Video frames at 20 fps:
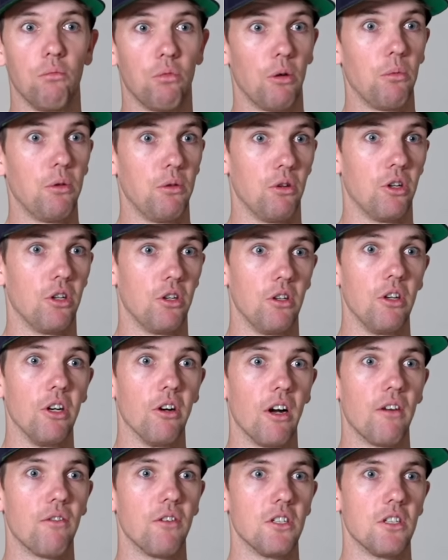probably want to do
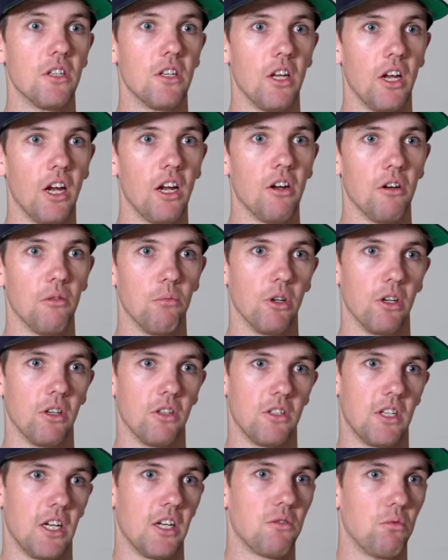your efforts at the end
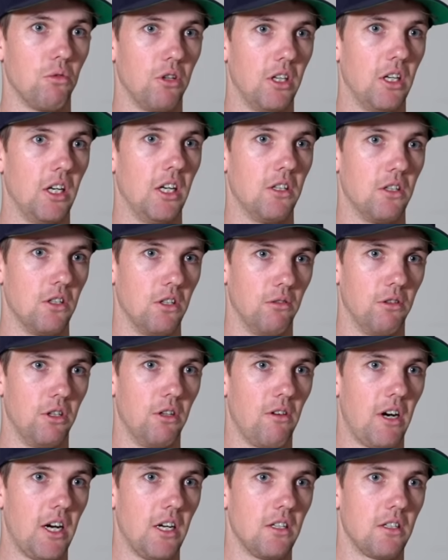because that's what you need to do in
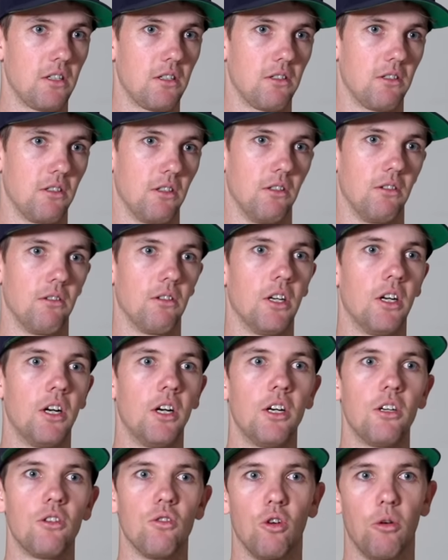your race. So
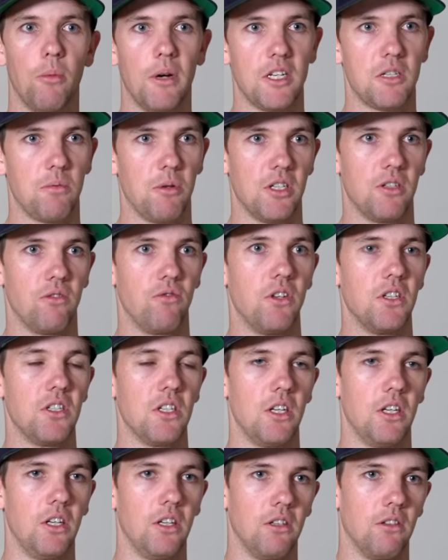talking about
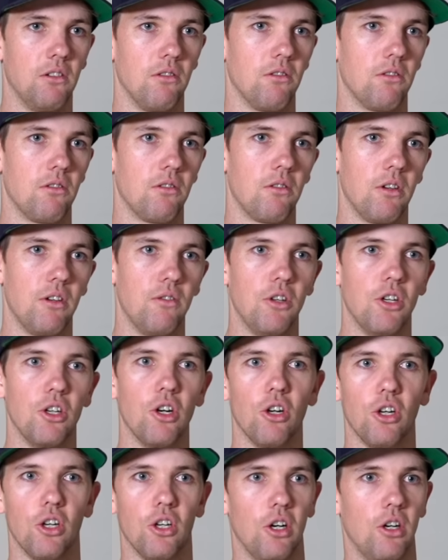specificity and if you've
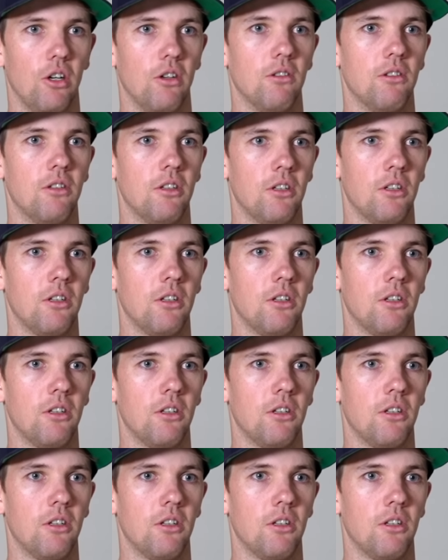got a goal.